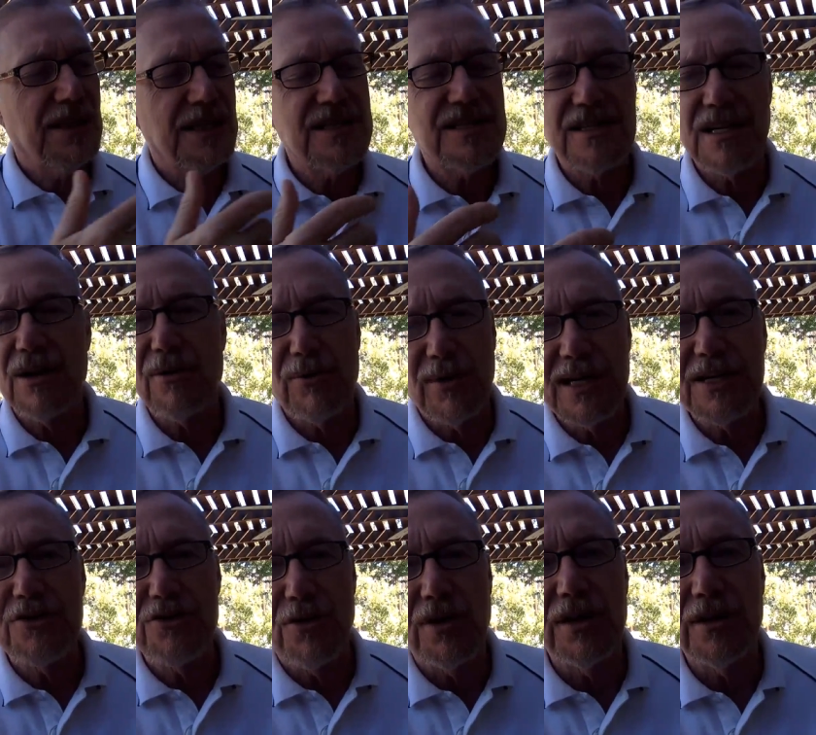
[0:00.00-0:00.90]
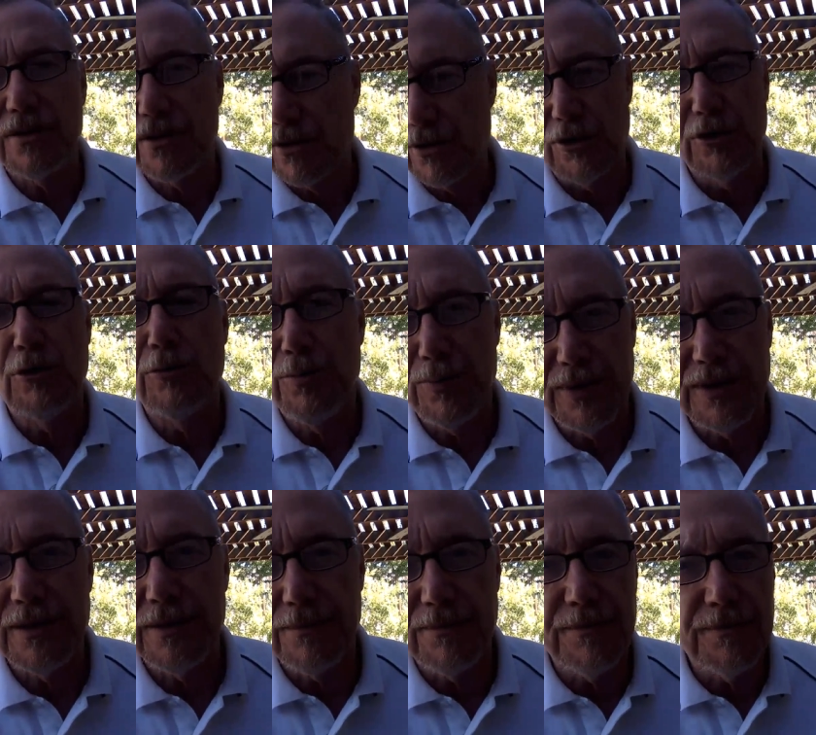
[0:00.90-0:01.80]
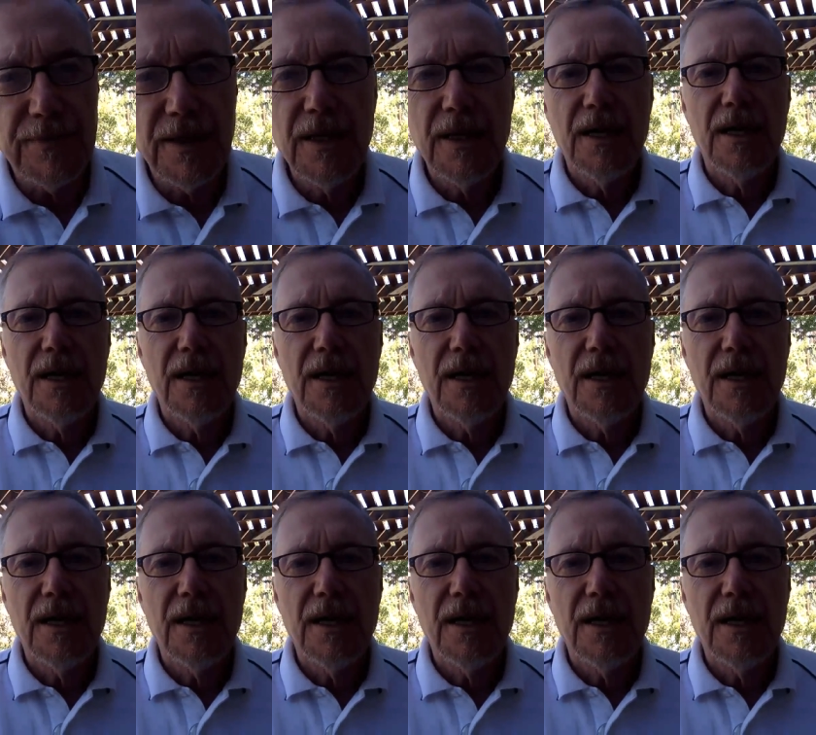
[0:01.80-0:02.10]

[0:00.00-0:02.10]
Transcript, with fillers: let's say rejoin the group and